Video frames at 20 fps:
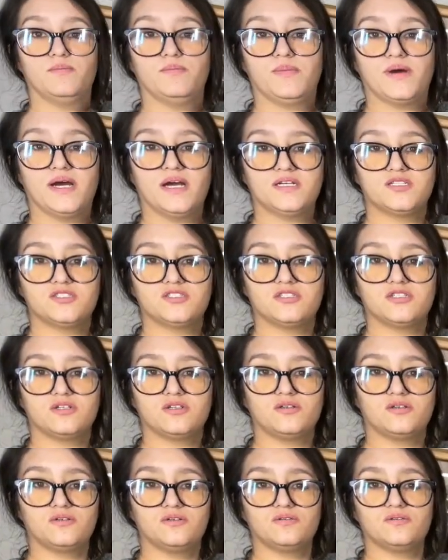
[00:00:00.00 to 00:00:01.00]

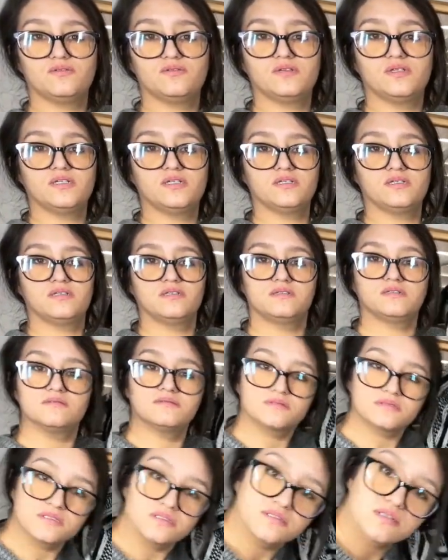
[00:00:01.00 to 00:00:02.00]
Poncho,
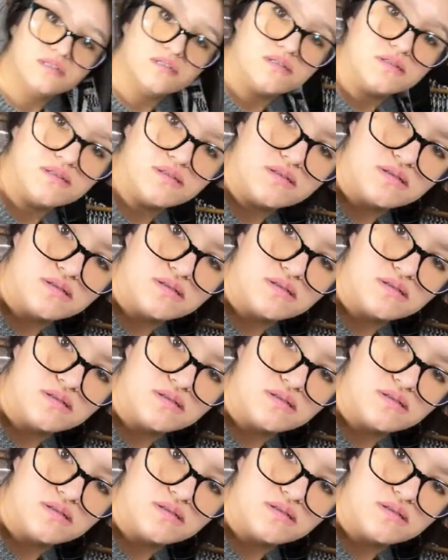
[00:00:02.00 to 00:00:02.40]
what's up,